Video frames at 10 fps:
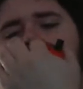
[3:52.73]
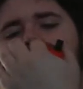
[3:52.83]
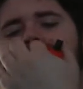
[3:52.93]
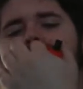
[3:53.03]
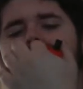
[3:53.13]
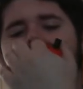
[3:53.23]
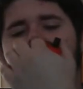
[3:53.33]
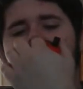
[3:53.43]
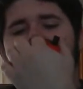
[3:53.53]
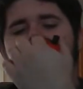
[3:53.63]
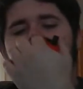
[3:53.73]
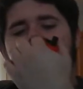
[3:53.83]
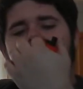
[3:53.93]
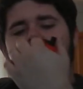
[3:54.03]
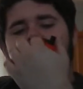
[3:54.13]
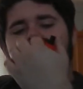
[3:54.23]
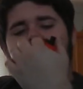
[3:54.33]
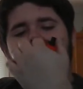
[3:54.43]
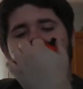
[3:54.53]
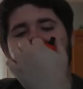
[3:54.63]
Haven't had a dry hit yet.
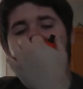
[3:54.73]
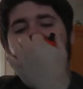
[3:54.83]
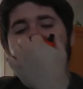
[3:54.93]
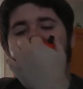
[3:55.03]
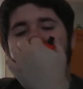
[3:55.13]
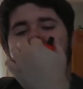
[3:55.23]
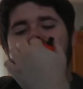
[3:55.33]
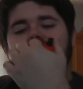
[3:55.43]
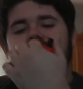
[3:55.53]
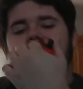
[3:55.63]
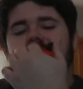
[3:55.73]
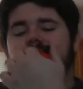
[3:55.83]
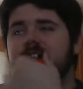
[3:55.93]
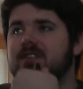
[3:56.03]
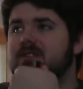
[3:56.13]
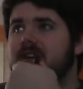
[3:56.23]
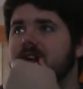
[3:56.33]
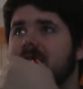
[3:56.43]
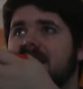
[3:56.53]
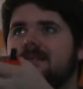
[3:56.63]
Vaping her at 500 degrees
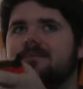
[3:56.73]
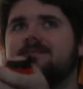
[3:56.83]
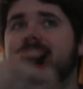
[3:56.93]
Fahrenheit.